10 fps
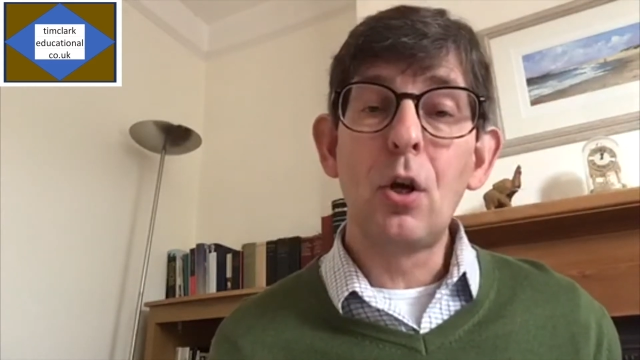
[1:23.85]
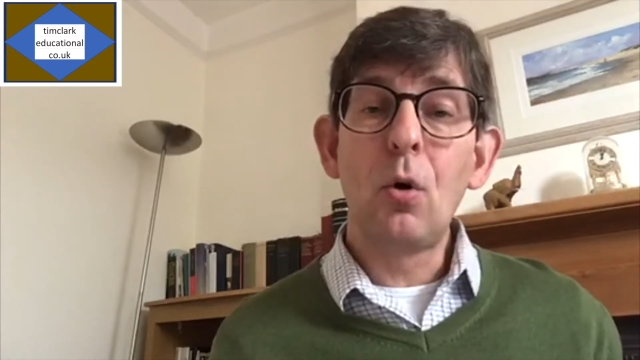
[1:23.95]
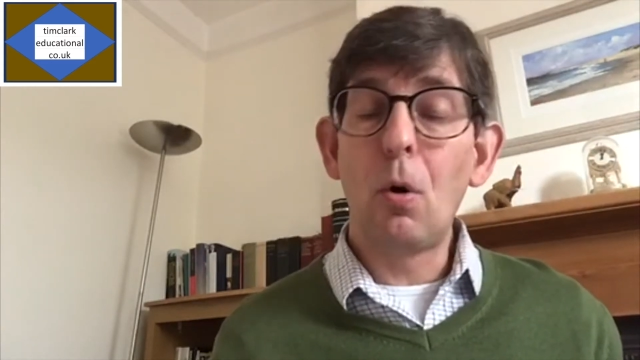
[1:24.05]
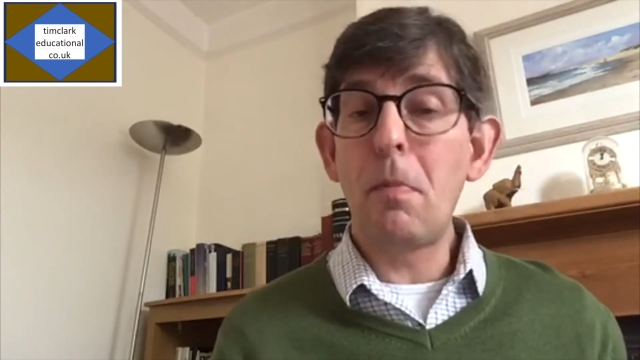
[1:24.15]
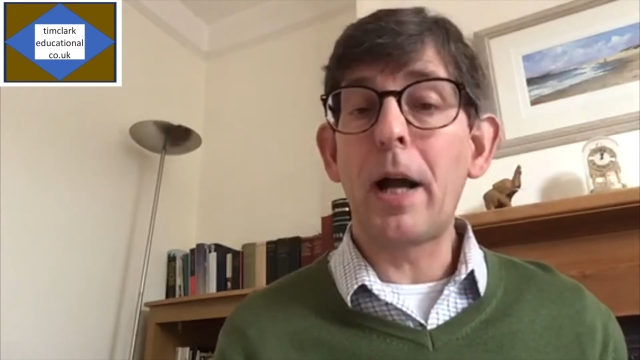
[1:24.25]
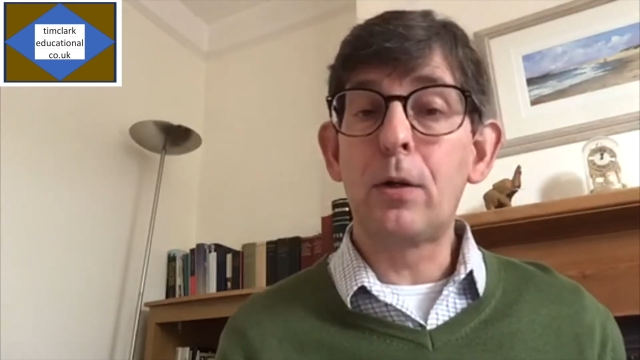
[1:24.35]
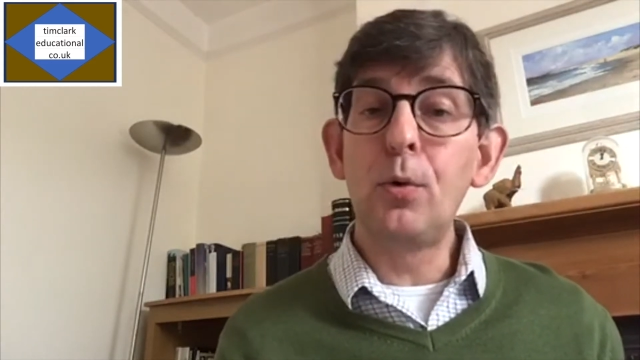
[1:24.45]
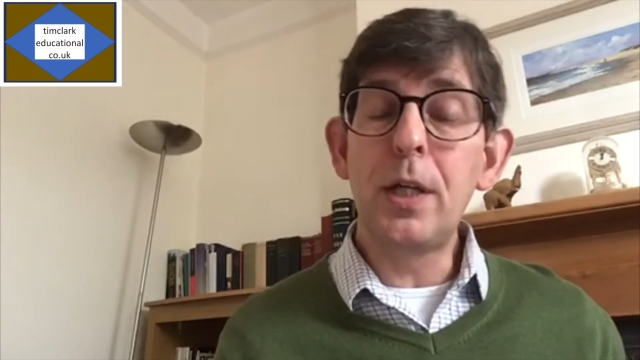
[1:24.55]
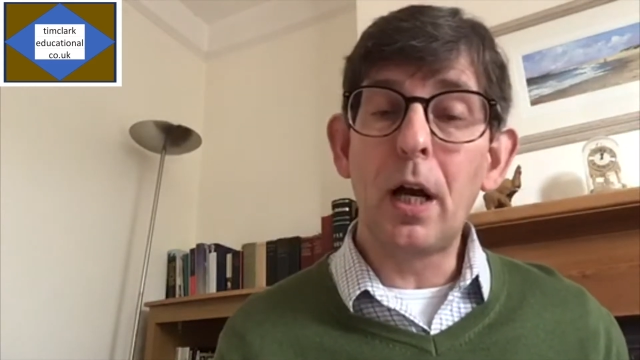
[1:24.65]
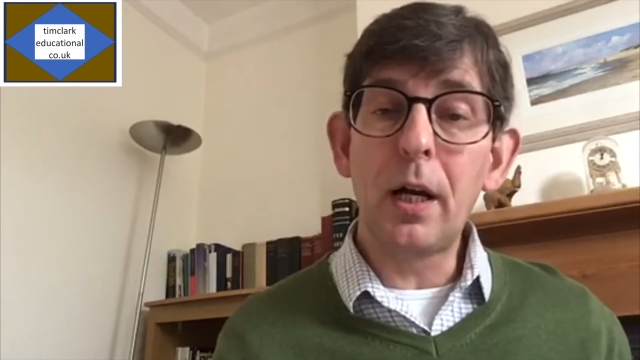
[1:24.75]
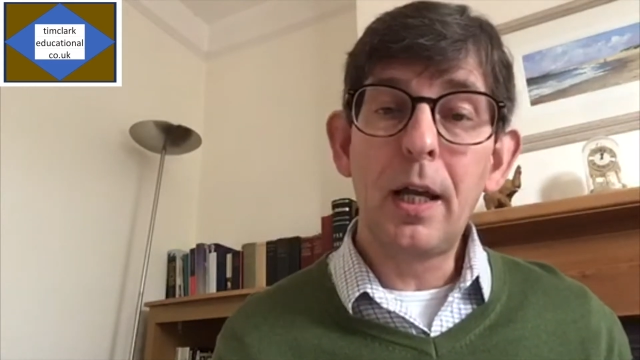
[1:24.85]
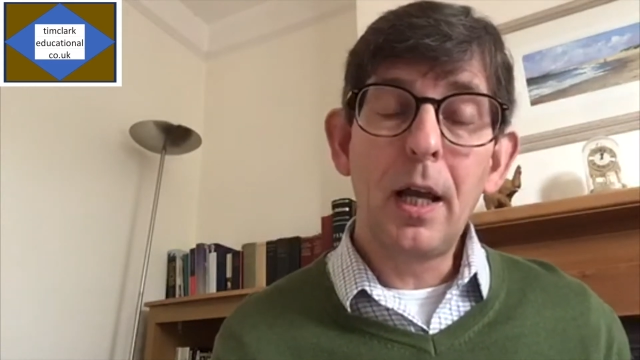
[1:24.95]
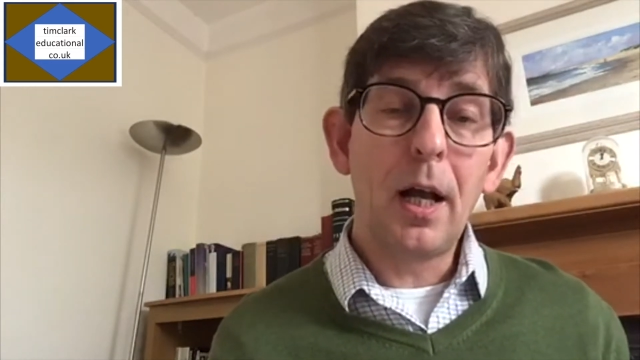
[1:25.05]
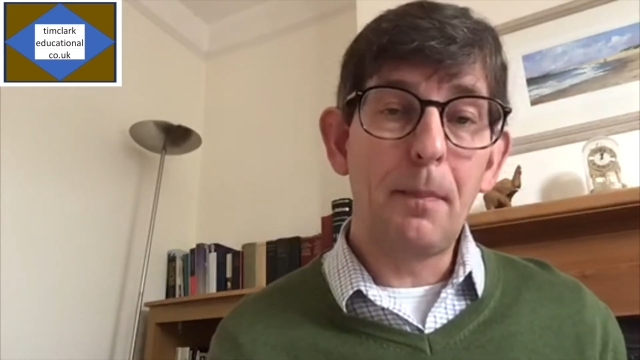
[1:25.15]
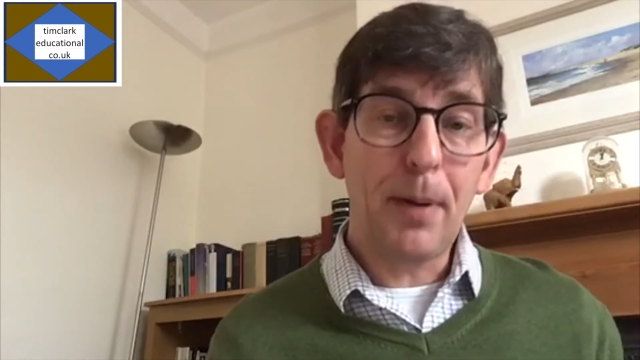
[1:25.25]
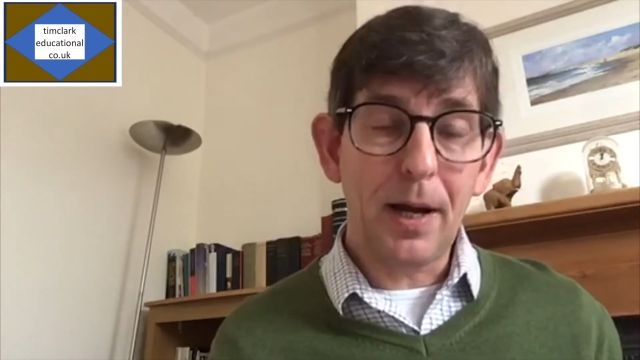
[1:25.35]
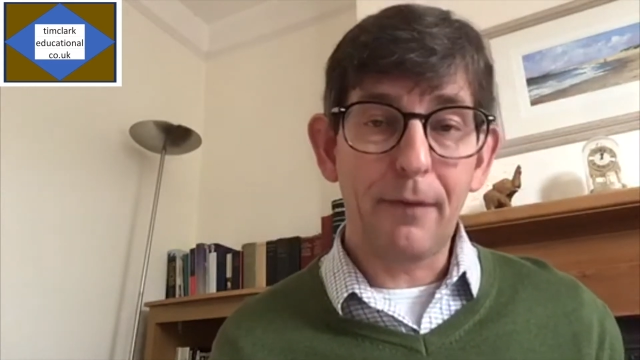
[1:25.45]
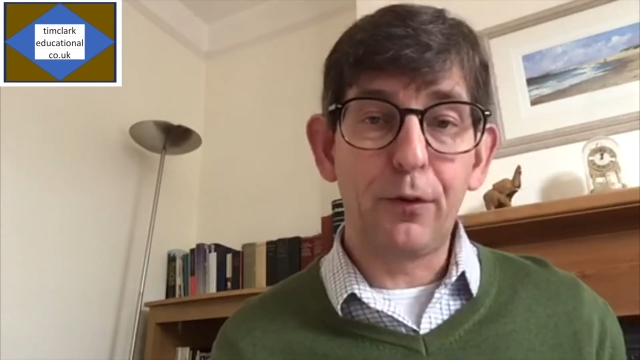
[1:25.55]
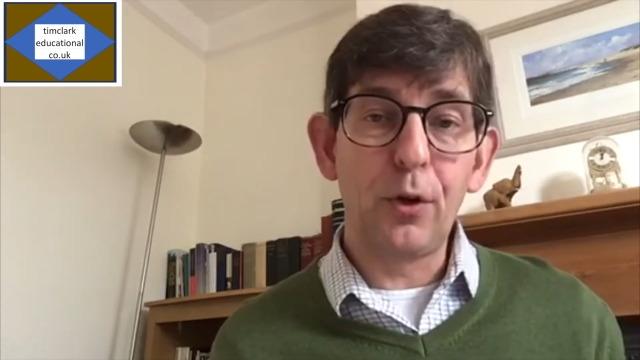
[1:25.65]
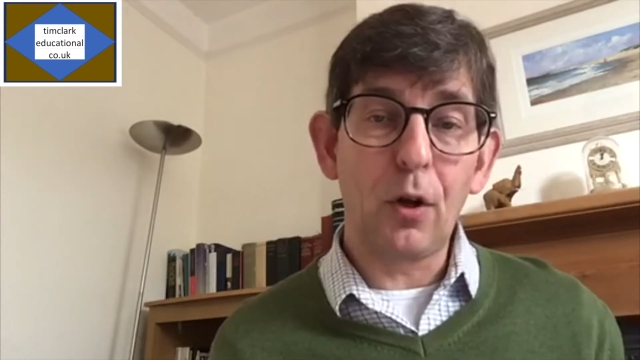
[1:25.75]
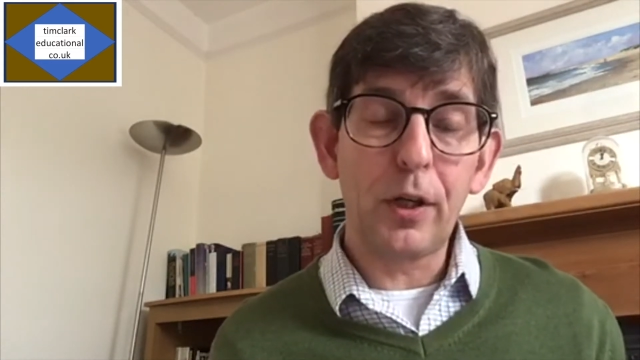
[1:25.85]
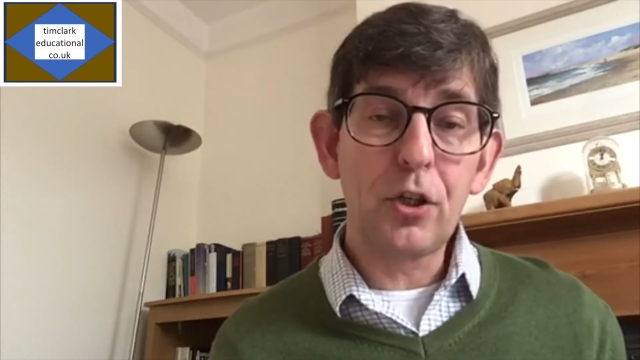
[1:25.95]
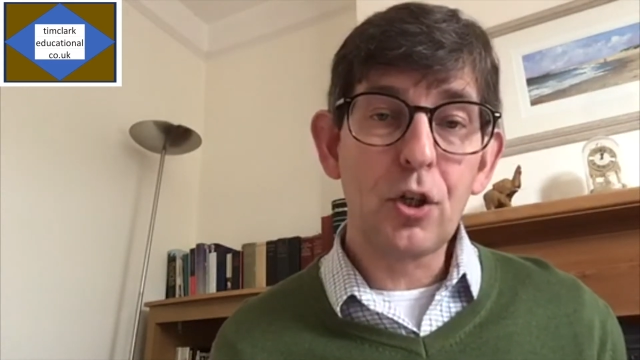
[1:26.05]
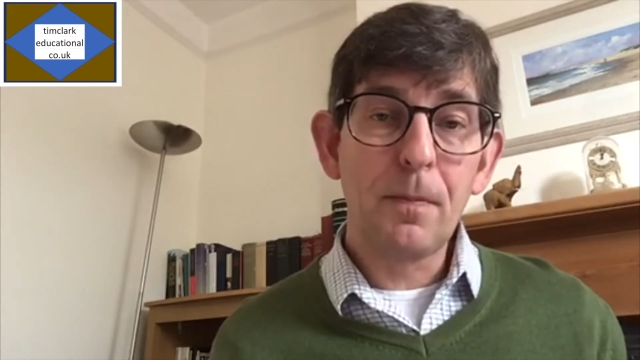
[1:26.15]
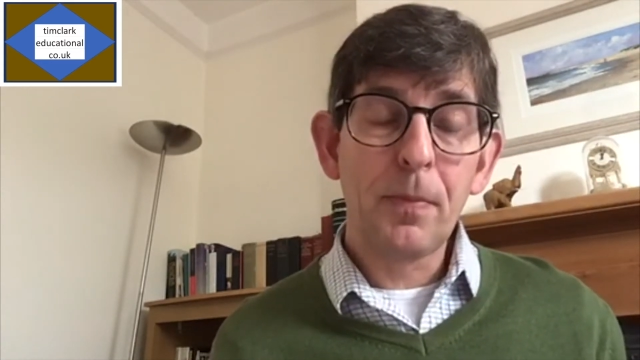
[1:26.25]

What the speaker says: or Michael Young and Powerful Knowledge.